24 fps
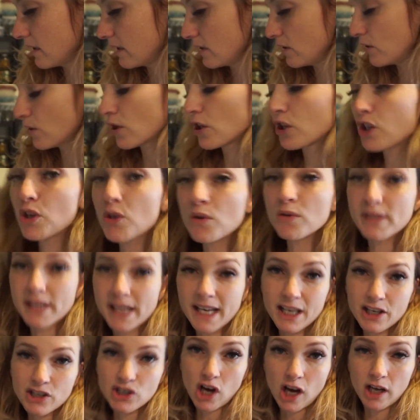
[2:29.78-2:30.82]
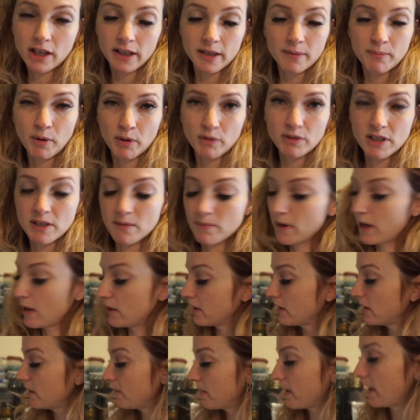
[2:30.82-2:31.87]
you could use any chocolate protein
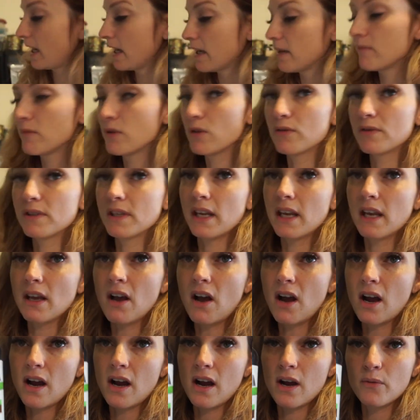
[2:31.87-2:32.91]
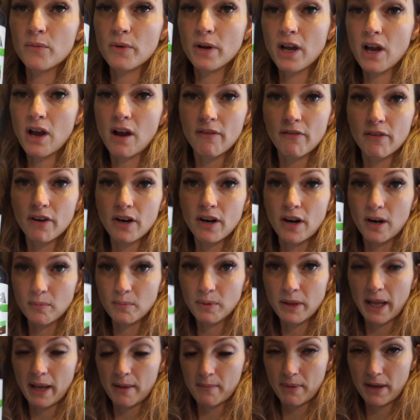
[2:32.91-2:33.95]
powder, but I am using our Recover, our
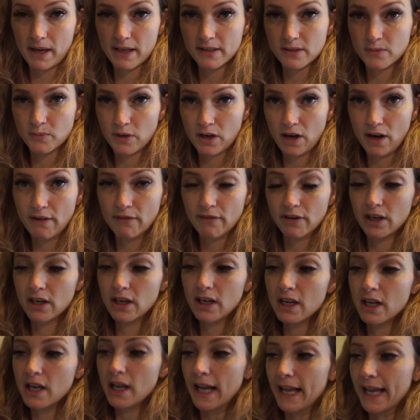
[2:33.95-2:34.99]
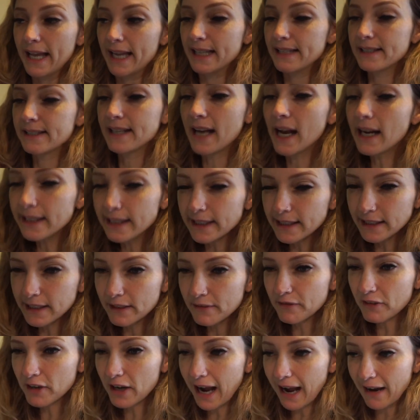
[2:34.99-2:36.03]
plant-based Recover. It's technically
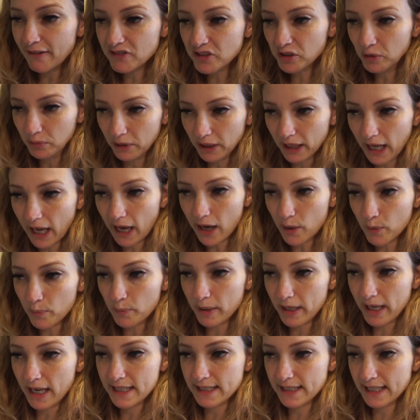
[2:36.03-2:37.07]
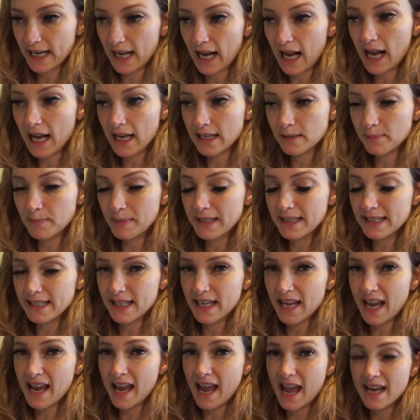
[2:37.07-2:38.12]
for after workout because it has
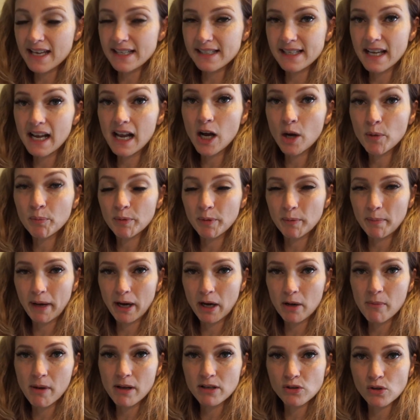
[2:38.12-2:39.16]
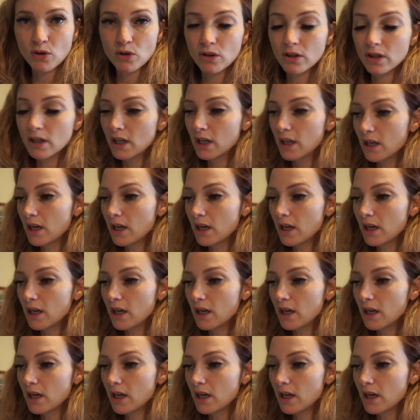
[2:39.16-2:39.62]
BCAAs that help repair muscle